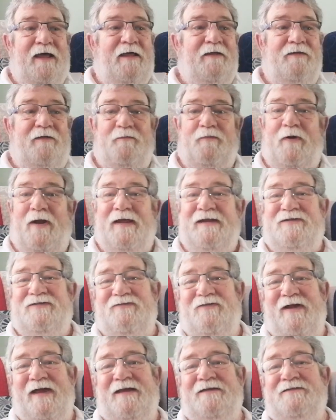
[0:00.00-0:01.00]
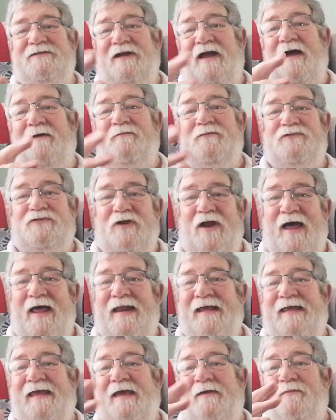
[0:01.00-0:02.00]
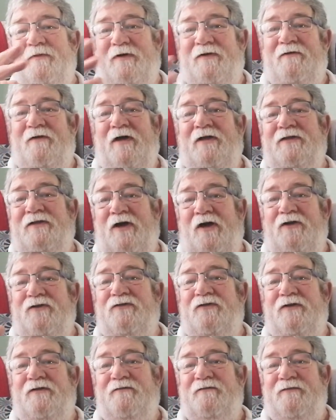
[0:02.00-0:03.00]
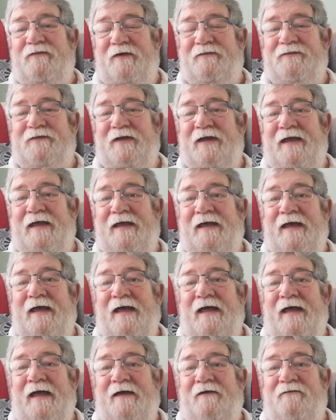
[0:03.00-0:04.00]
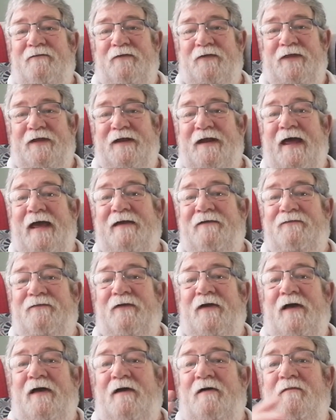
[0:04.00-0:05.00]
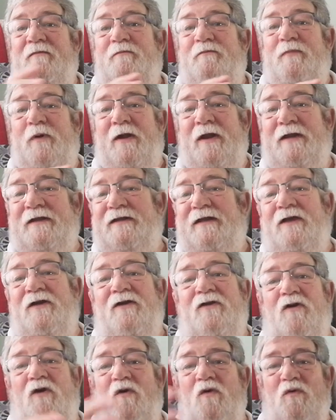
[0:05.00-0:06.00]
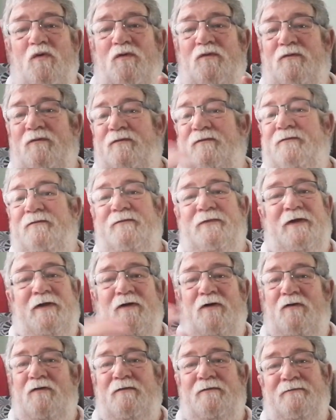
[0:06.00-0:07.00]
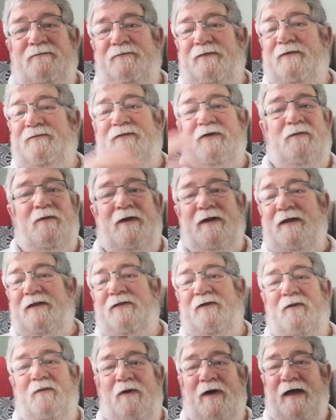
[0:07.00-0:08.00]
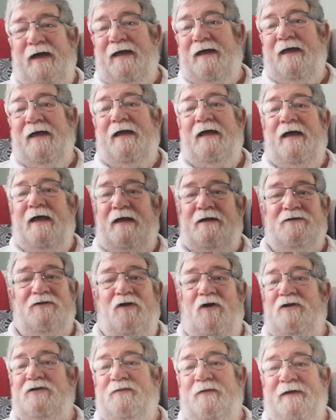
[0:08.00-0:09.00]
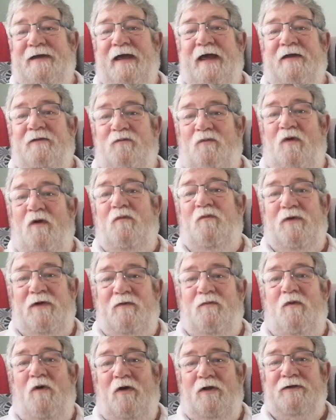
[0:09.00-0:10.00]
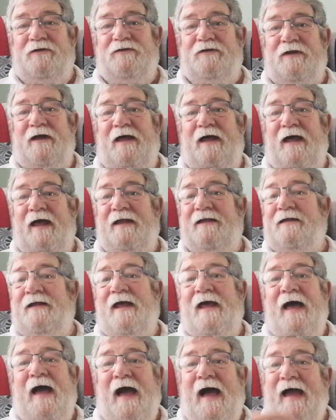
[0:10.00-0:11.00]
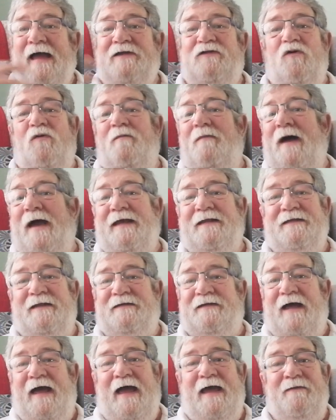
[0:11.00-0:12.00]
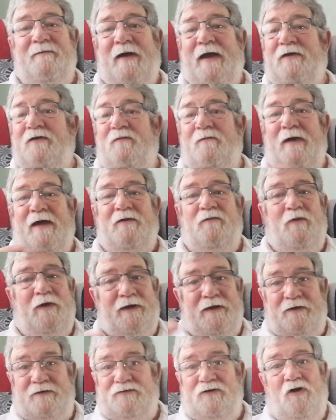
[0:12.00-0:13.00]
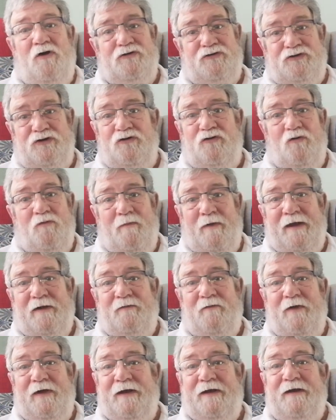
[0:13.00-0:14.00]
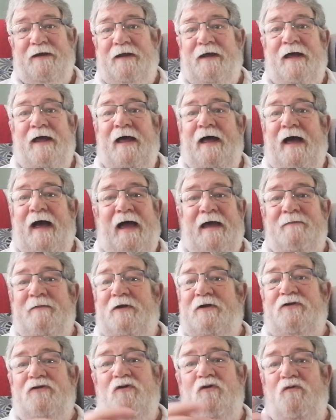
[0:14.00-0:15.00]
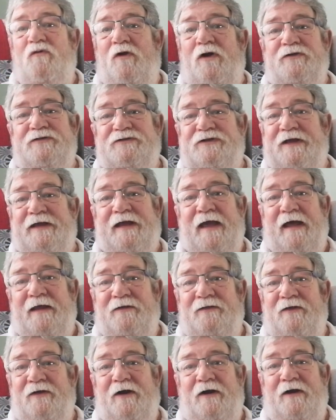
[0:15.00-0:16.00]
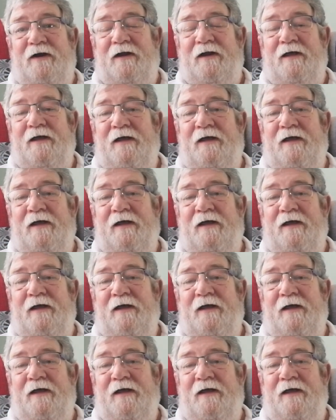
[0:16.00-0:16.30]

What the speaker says: The price range, I'm trying to keep it around 150 for the knife, but it can go, 50 quid either way, as long as we get what we want. And I don't mind the time. I don't mind waiting, as long as you don't mind waiting. I'm in no rush to get there.